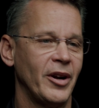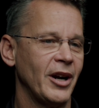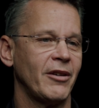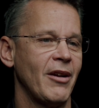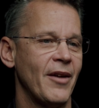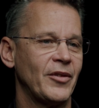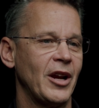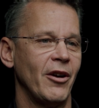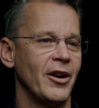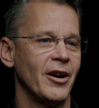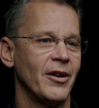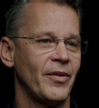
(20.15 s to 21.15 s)
aircraft
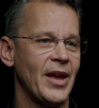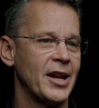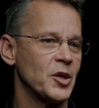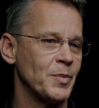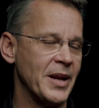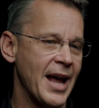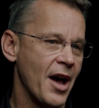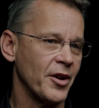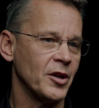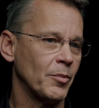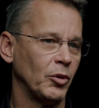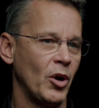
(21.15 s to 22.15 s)
carrier that has been out
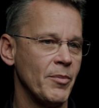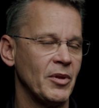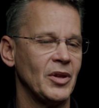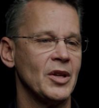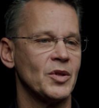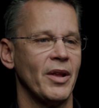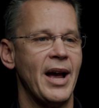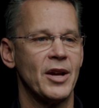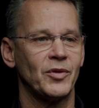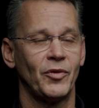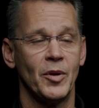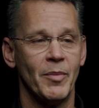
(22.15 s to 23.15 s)
in deployment these
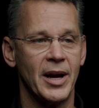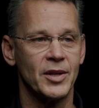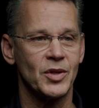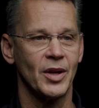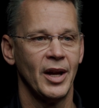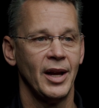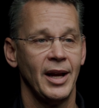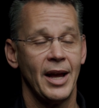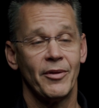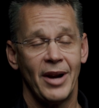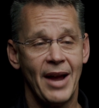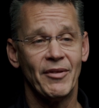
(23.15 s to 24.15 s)
last few months,
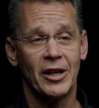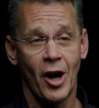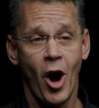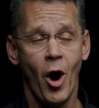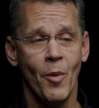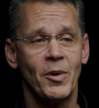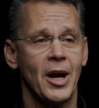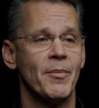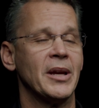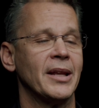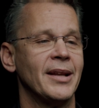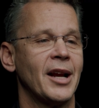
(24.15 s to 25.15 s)
and they're having a
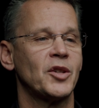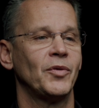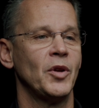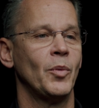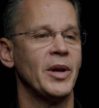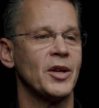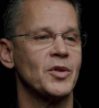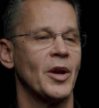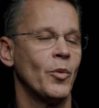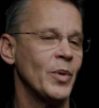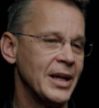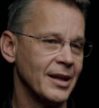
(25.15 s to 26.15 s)
homecoming in the next few weeks
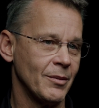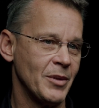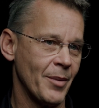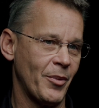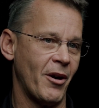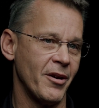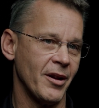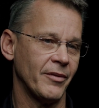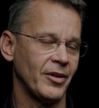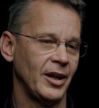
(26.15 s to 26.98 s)
that we get to be a part of.